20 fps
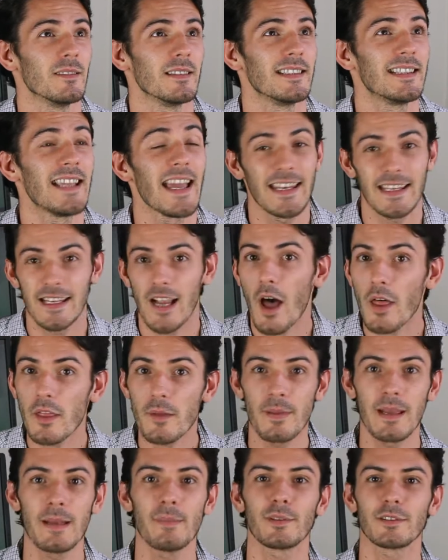getting other
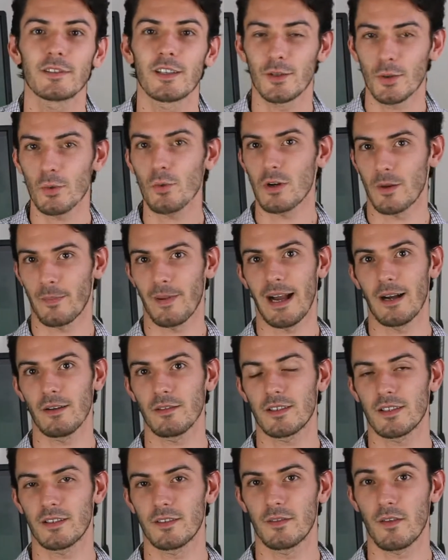people to talk
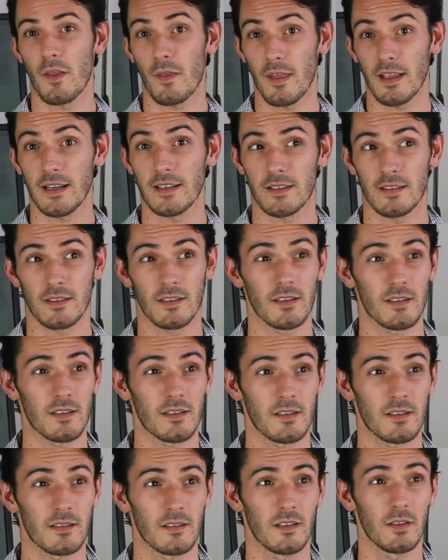about the things
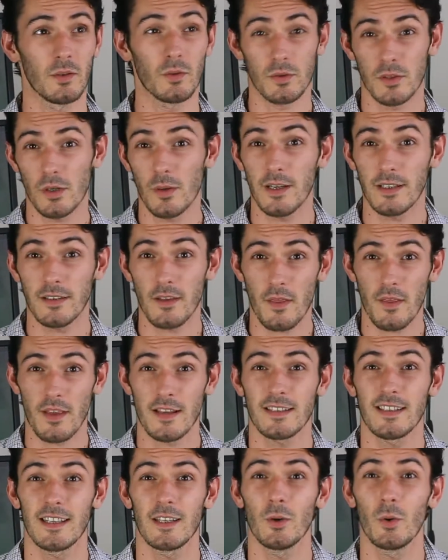that you're doing and the
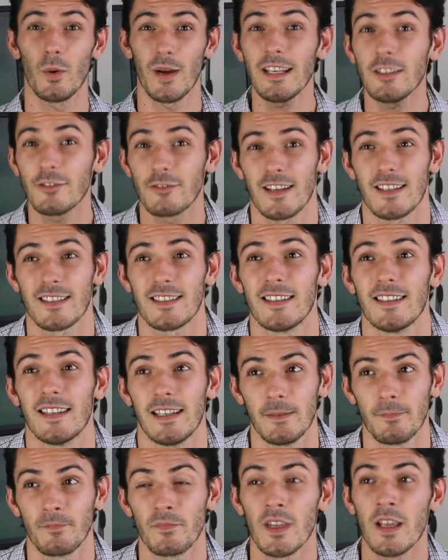things that you're interested
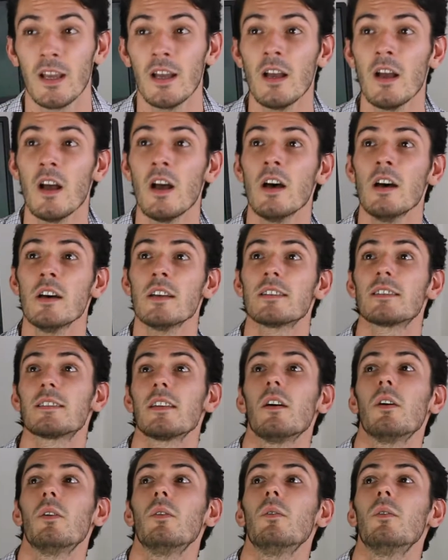in.
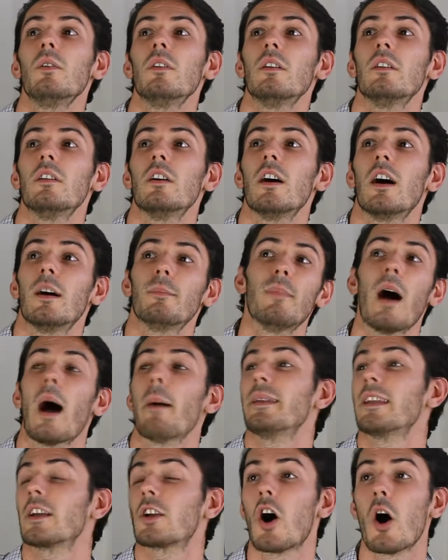So,
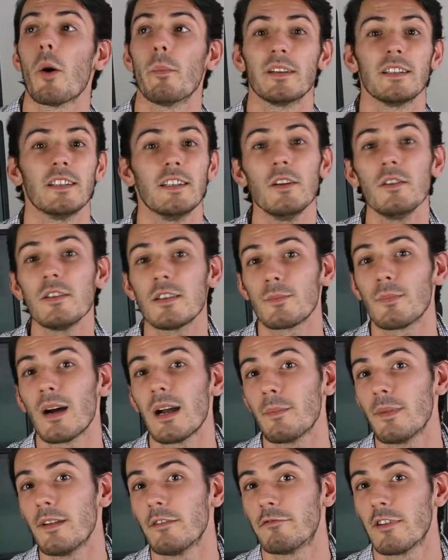a common use
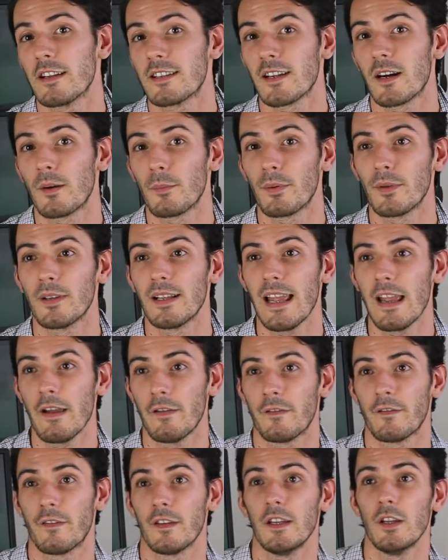might be, for example,
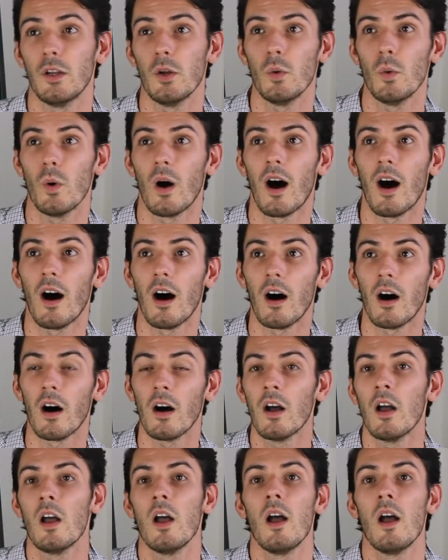if you are